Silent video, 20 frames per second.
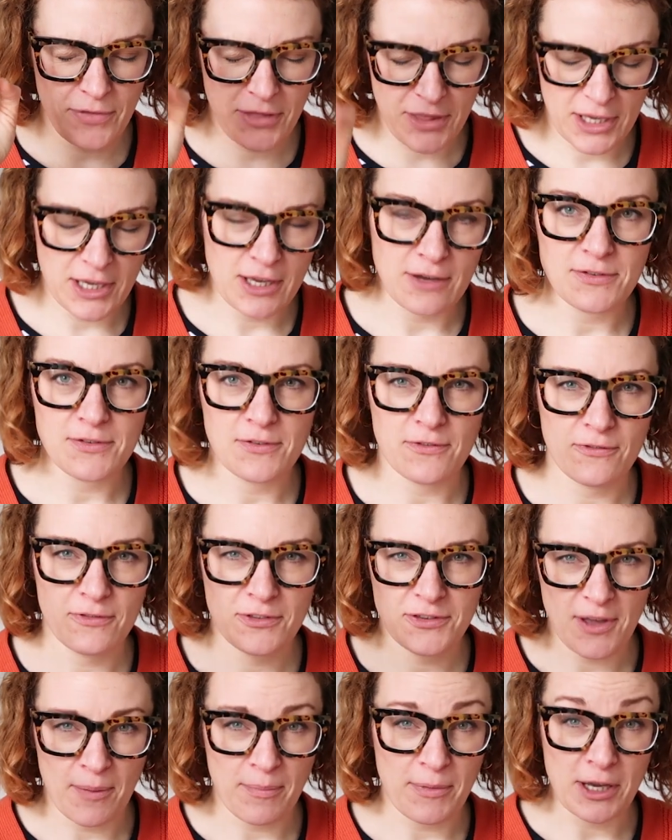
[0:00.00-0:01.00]
think of
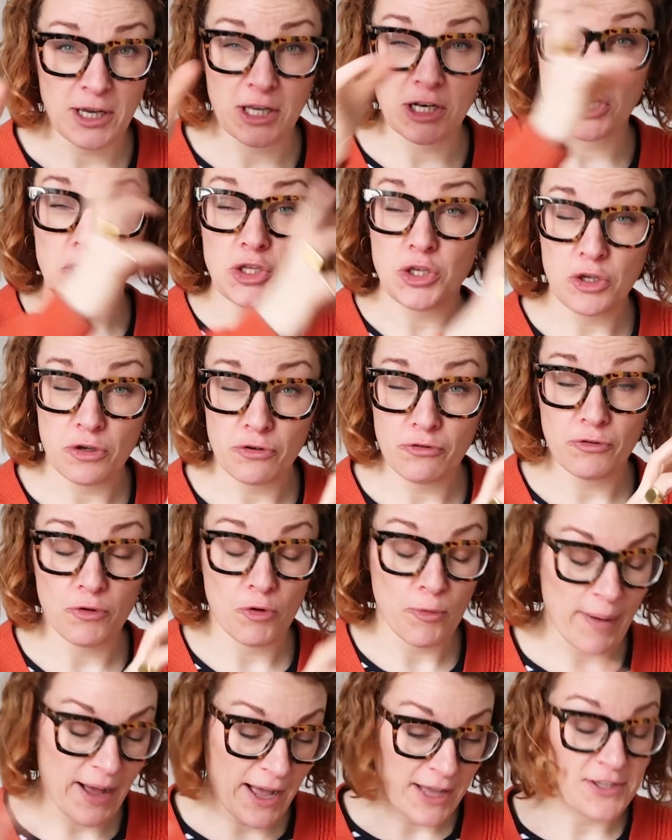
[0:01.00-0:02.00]
something in a new
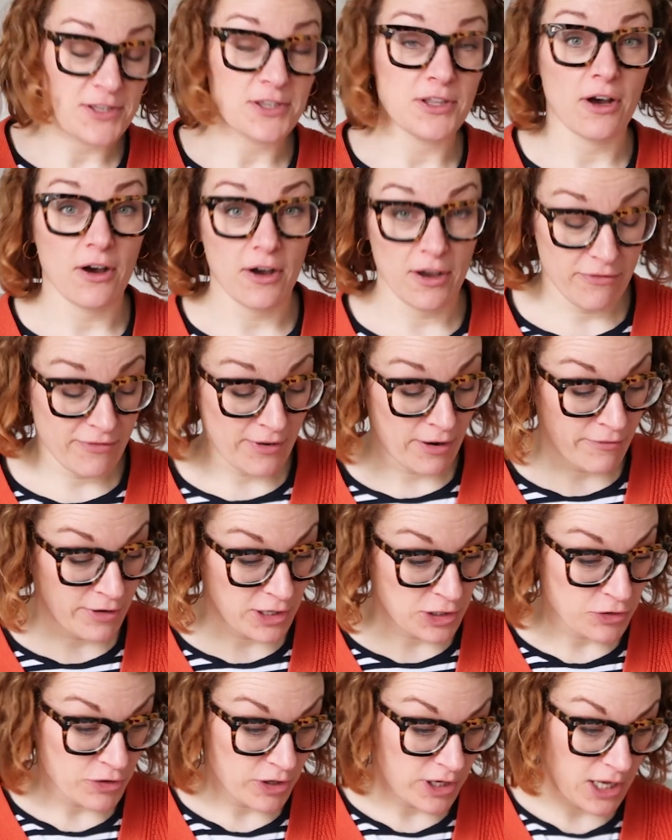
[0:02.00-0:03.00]
format that I found
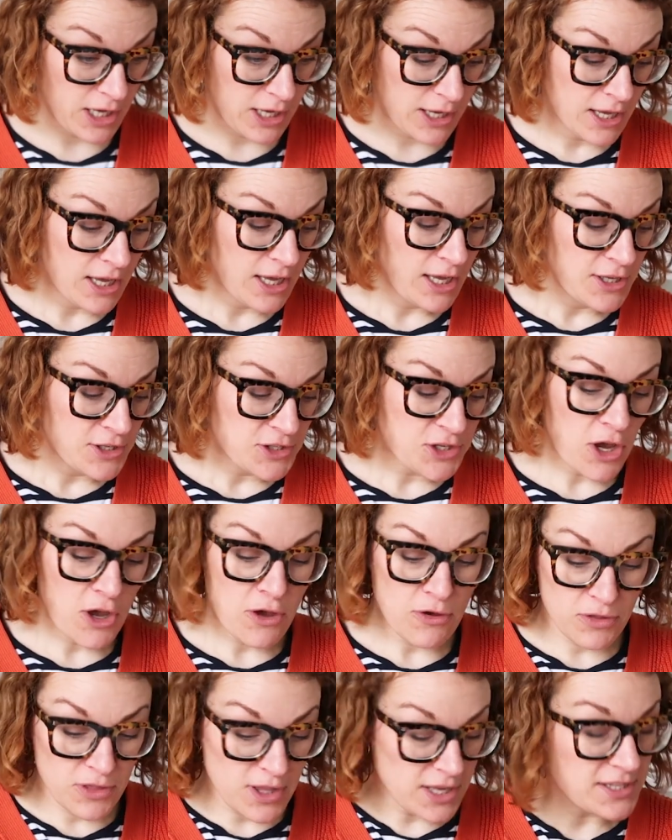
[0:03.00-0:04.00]
really tricky.
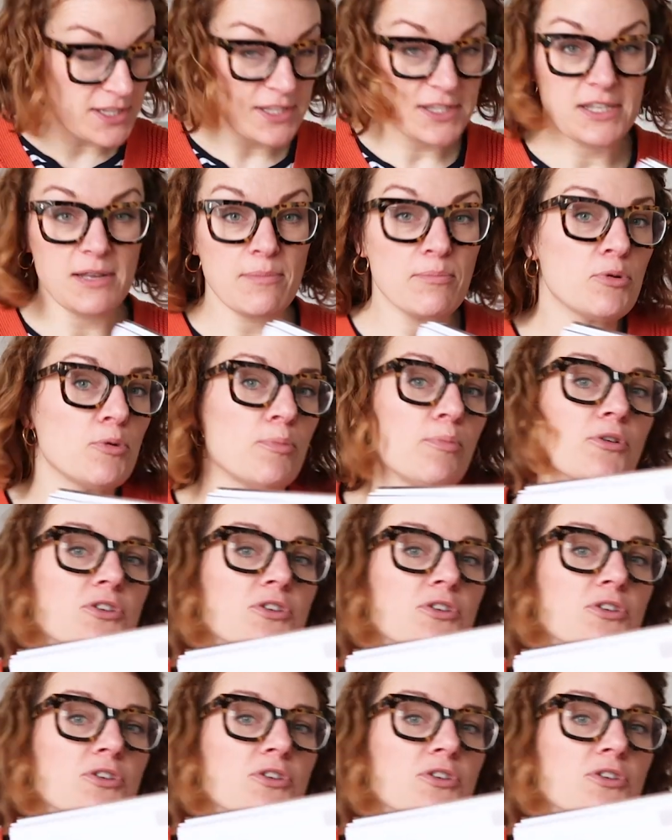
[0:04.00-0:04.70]
So there's simple